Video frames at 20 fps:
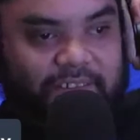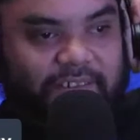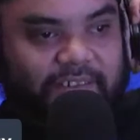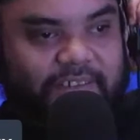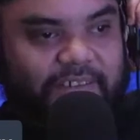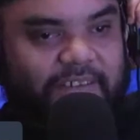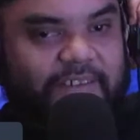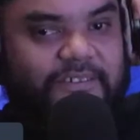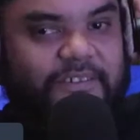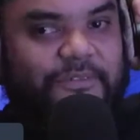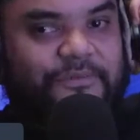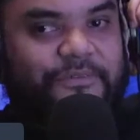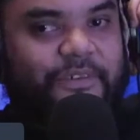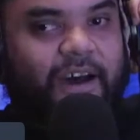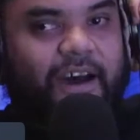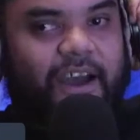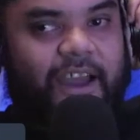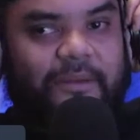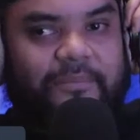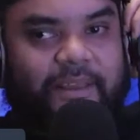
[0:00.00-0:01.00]
it was a
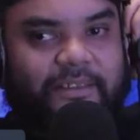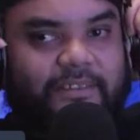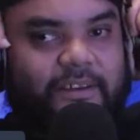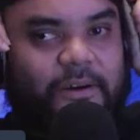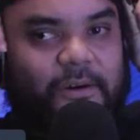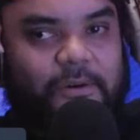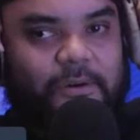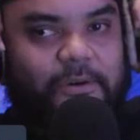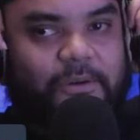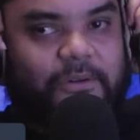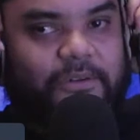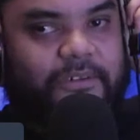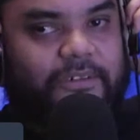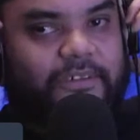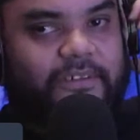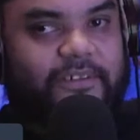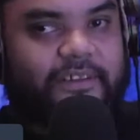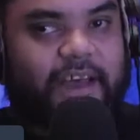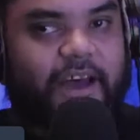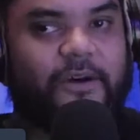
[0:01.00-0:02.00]
vibe. Like the whole
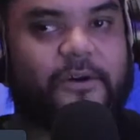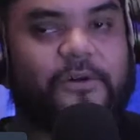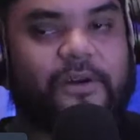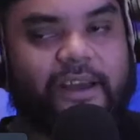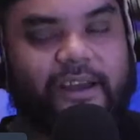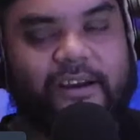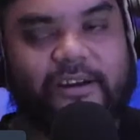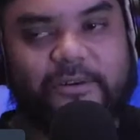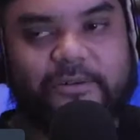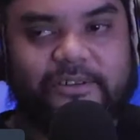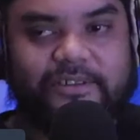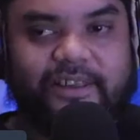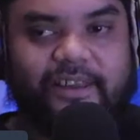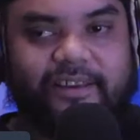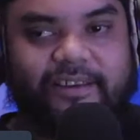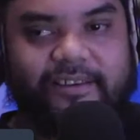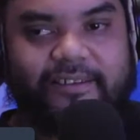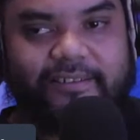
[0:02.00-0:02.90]
era was like